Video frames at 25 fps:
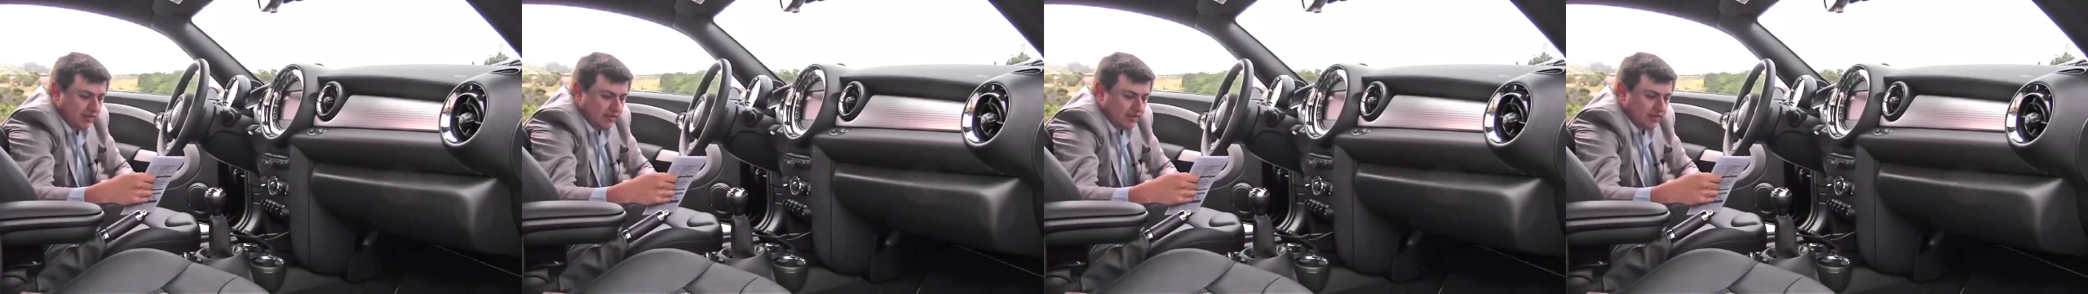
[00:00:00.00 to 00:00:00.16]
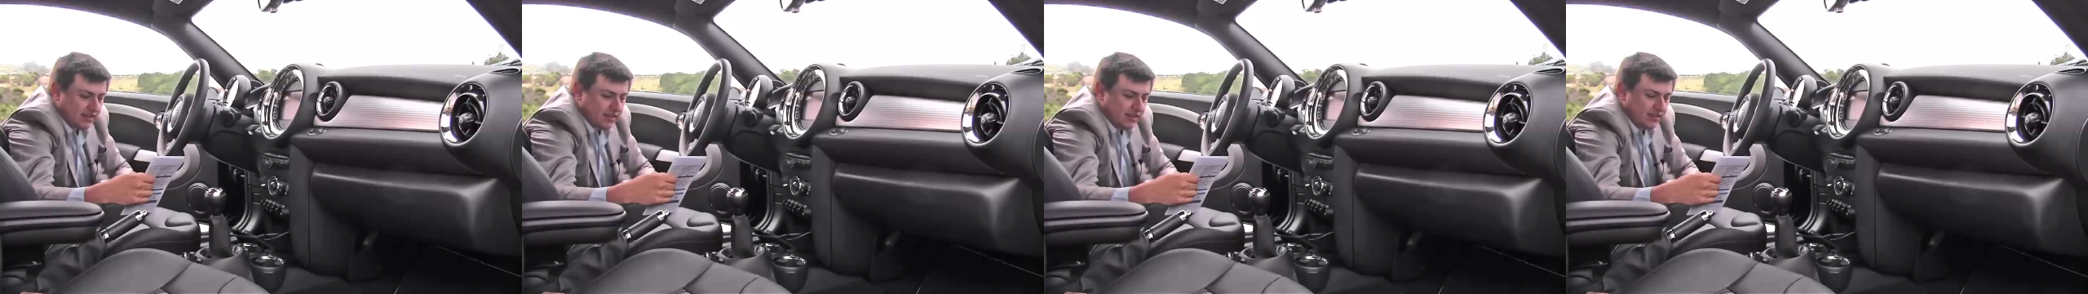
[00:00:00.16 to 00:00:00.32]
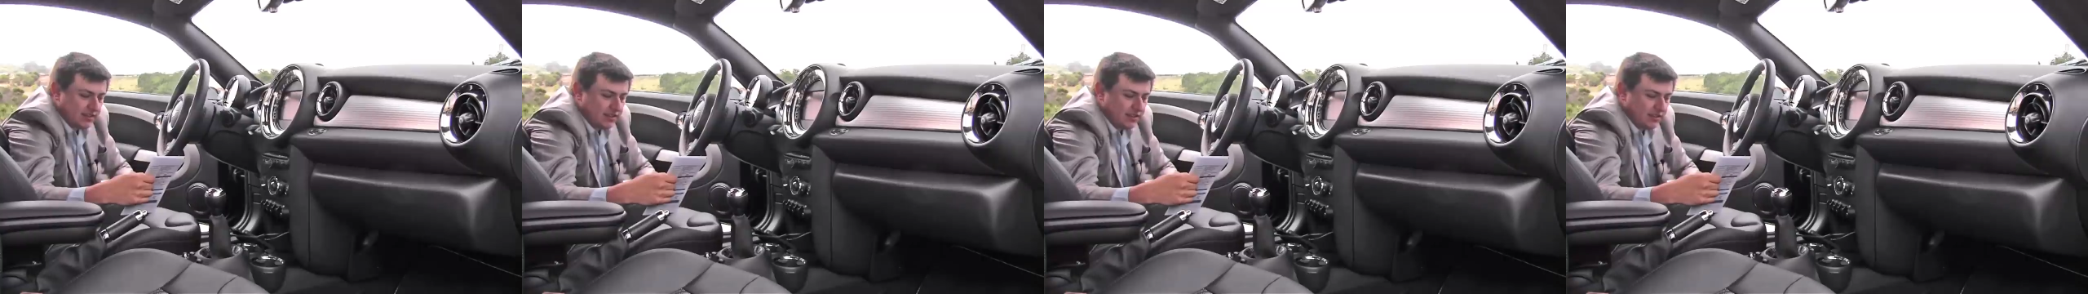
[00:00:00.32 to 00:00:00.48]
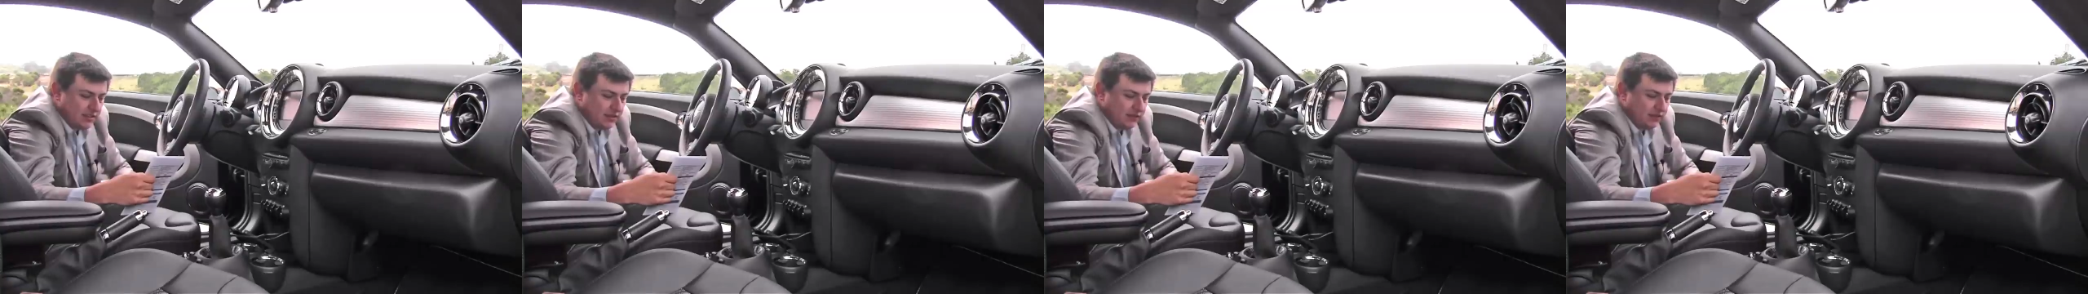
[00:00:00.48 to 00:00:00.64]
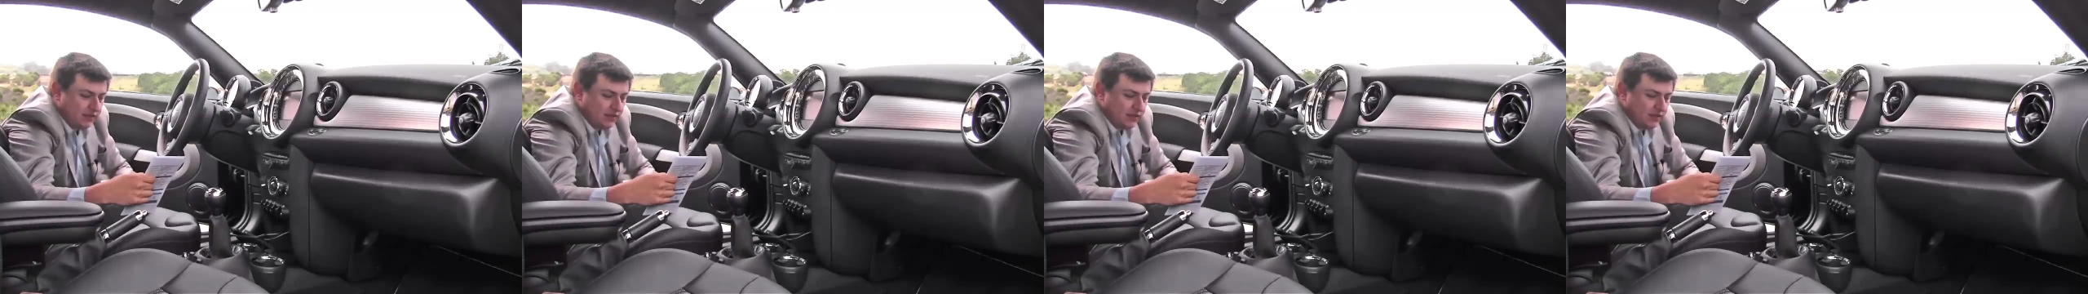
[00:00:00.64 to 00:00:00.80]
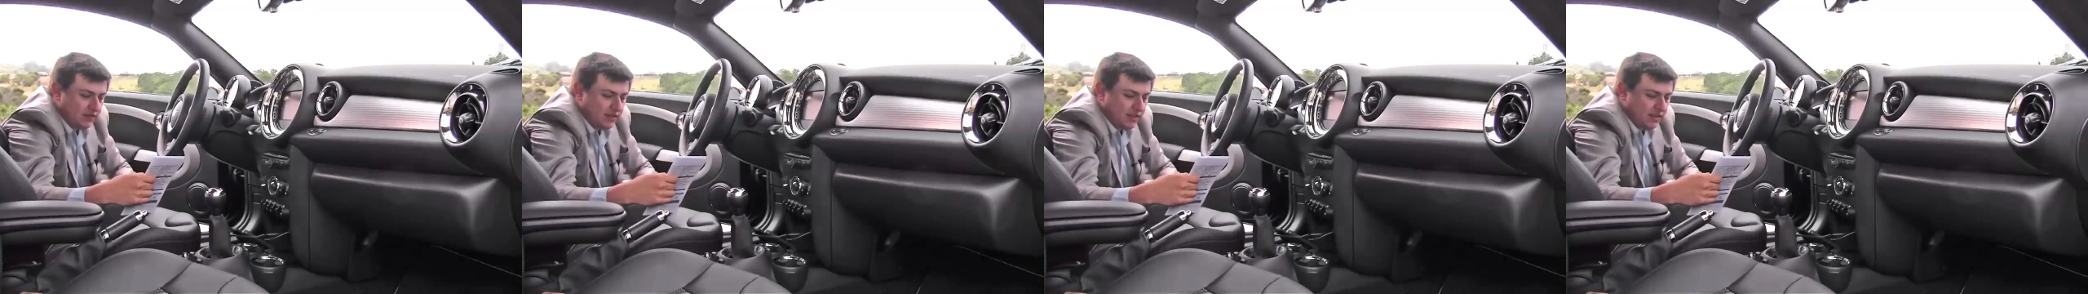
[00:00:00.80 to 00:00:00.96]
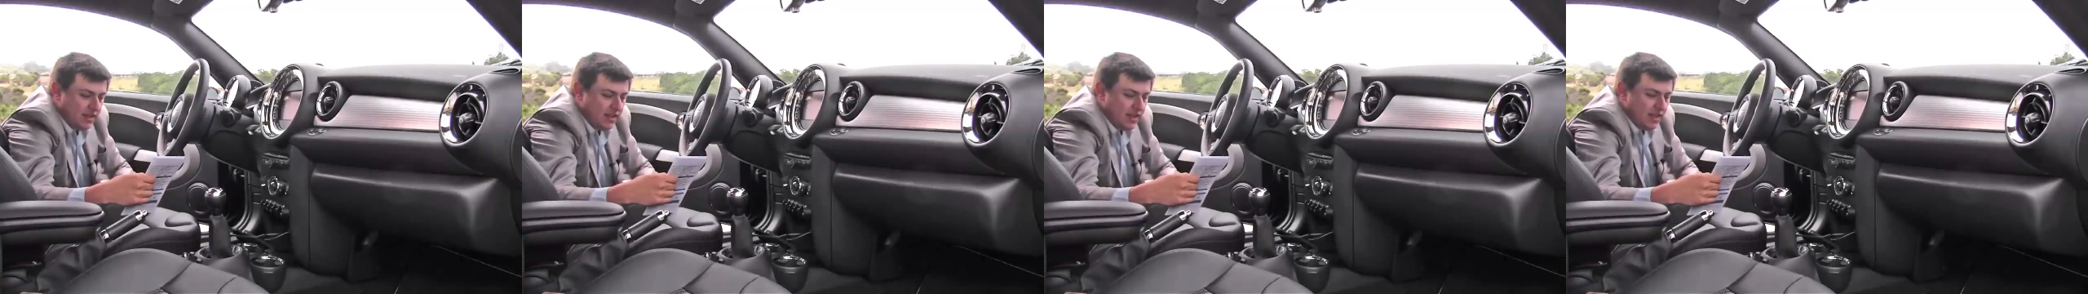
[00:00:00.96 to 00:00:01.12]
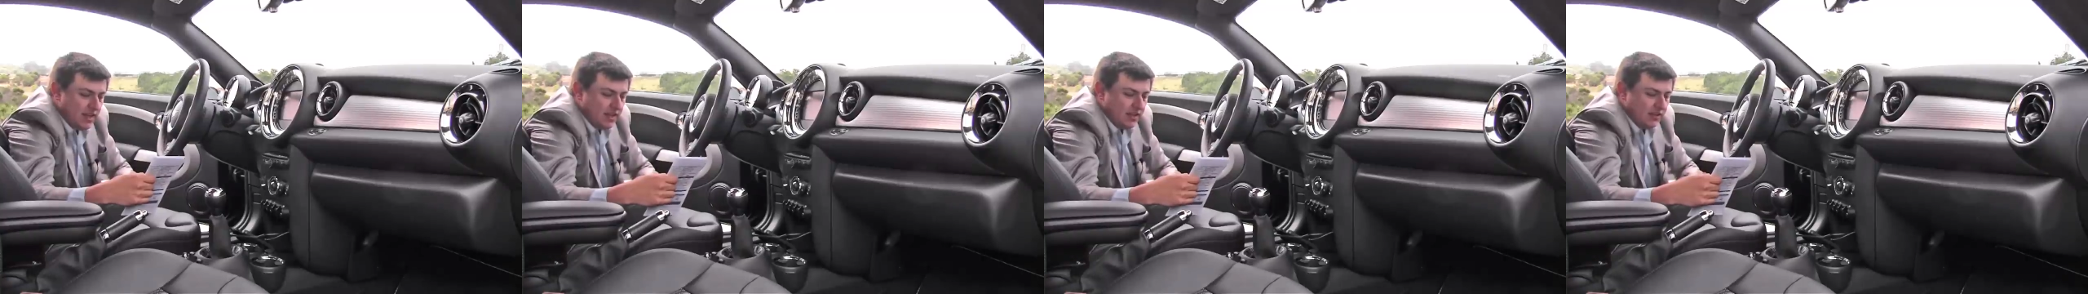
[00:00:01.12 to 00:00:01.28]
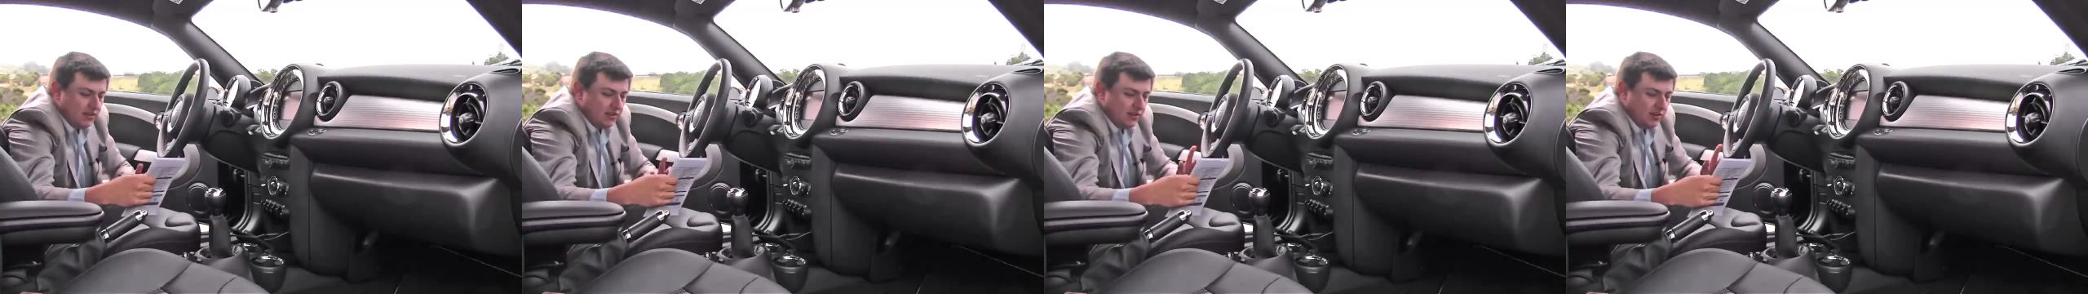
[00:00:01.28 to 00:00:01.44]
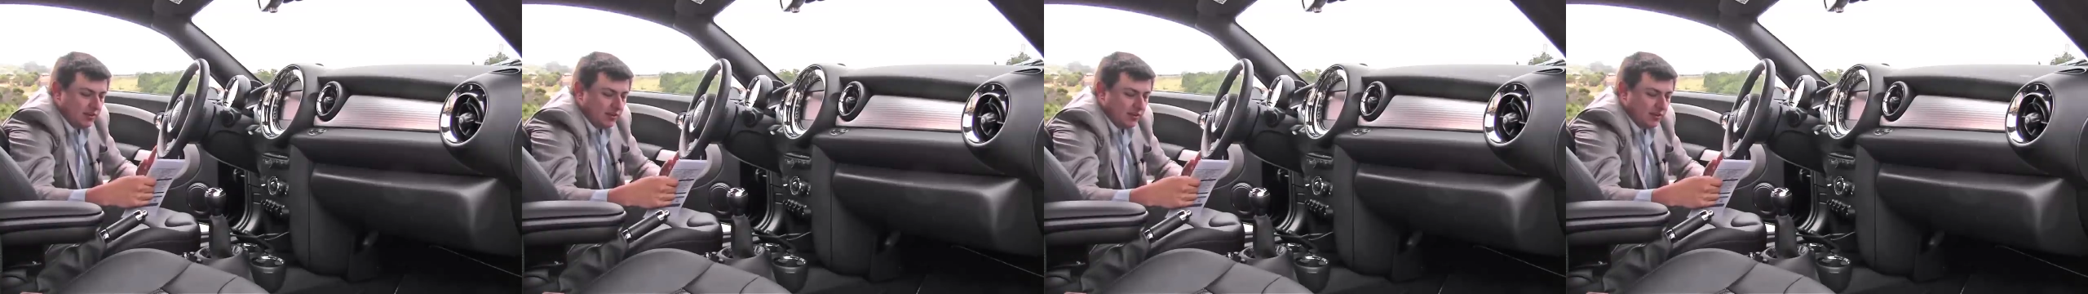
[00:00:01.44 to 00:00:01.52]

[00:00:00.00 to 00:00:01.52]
outside, two hundred fifty dollars.